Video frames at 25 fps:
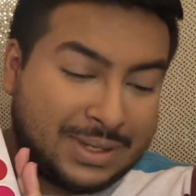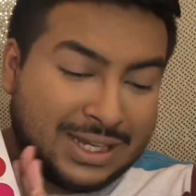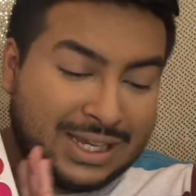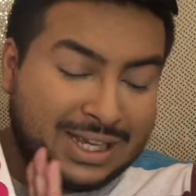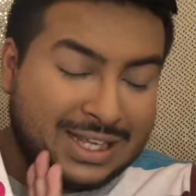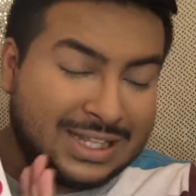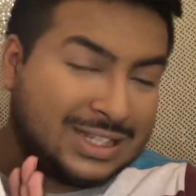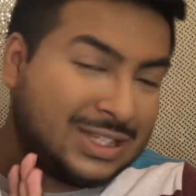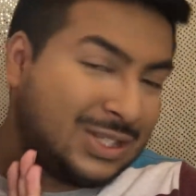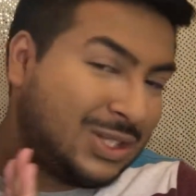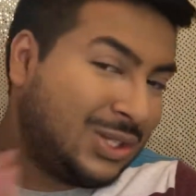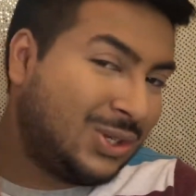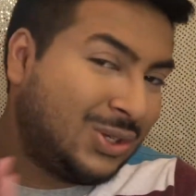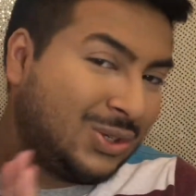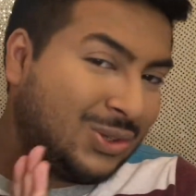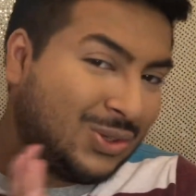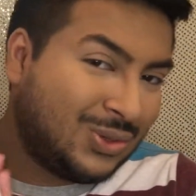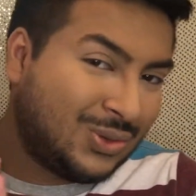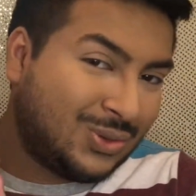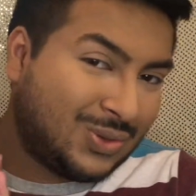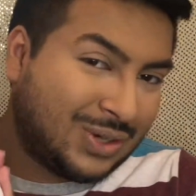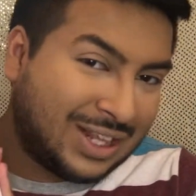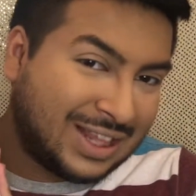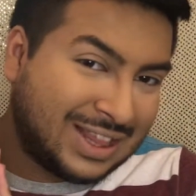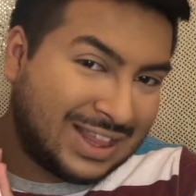
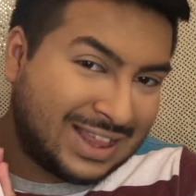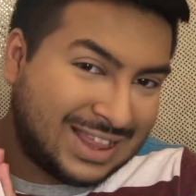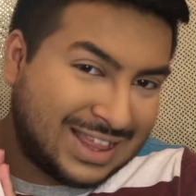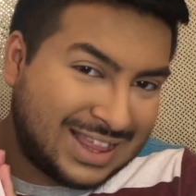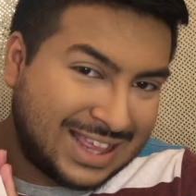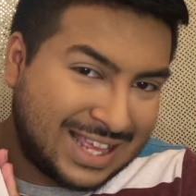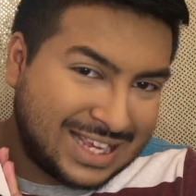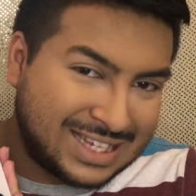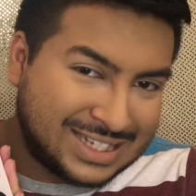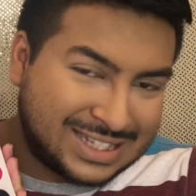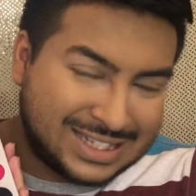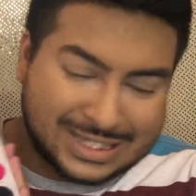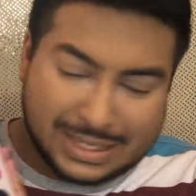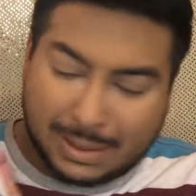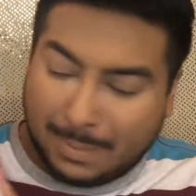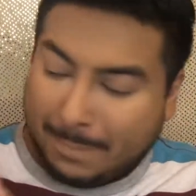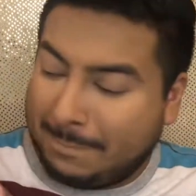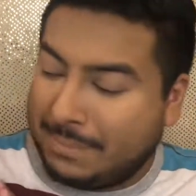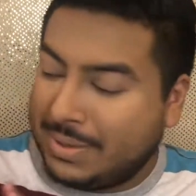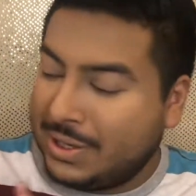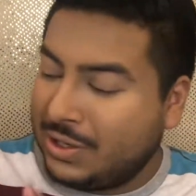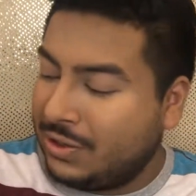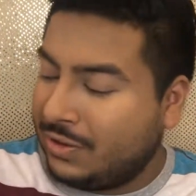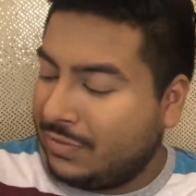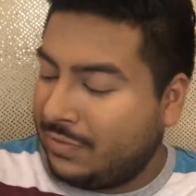into this
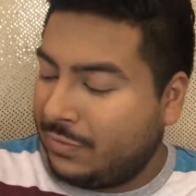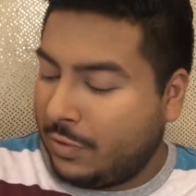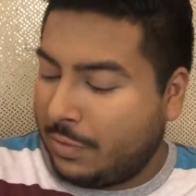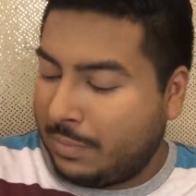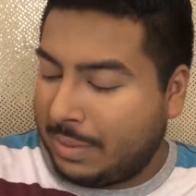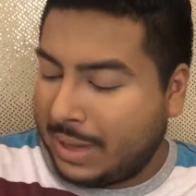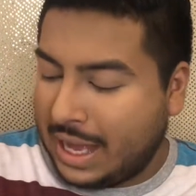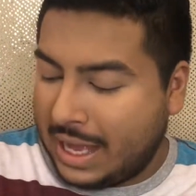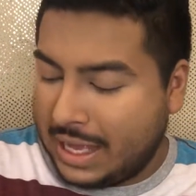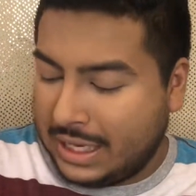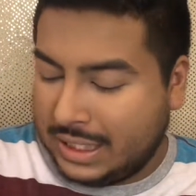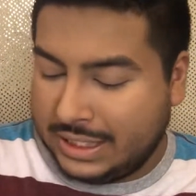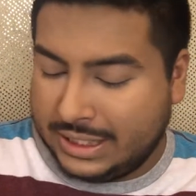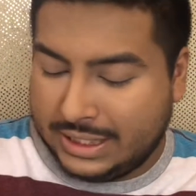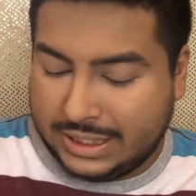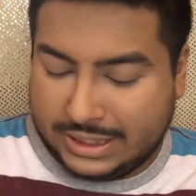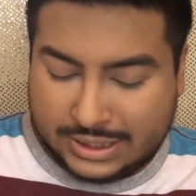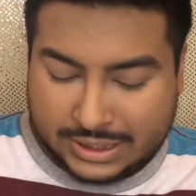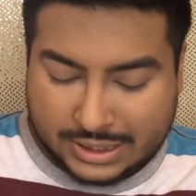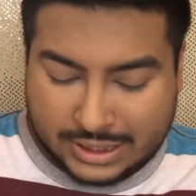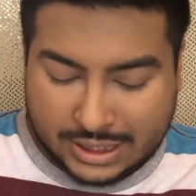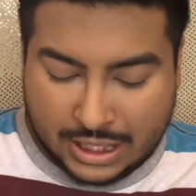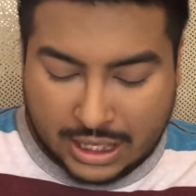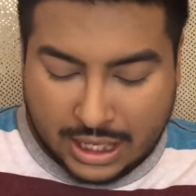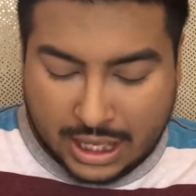beautiful
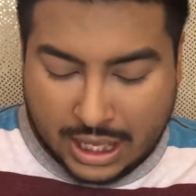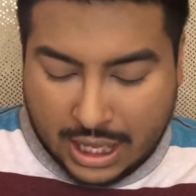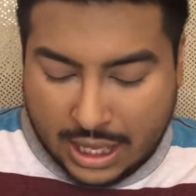palette.